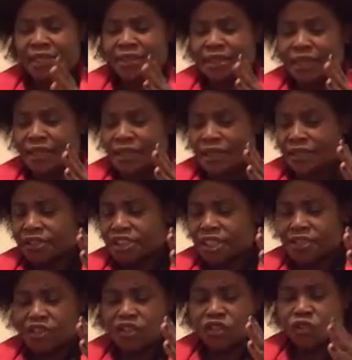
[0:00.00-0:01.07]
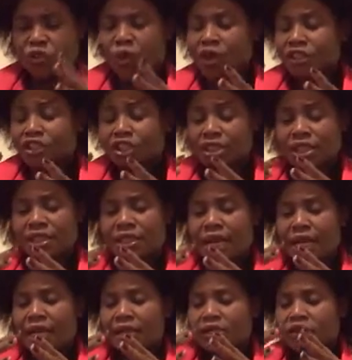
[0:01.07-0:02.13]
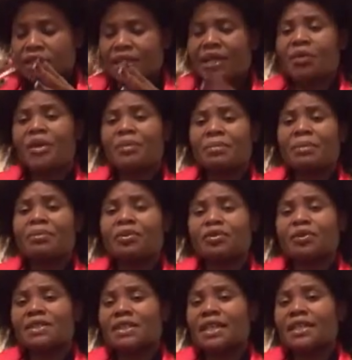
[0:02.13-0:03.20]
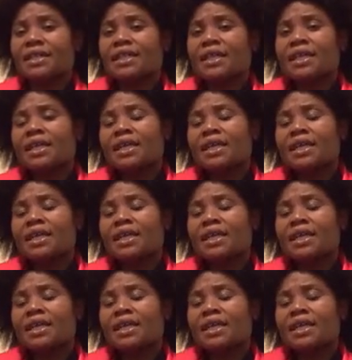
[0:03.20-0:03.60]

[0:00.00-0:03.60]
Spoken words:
and just squashing and not allowing people to say,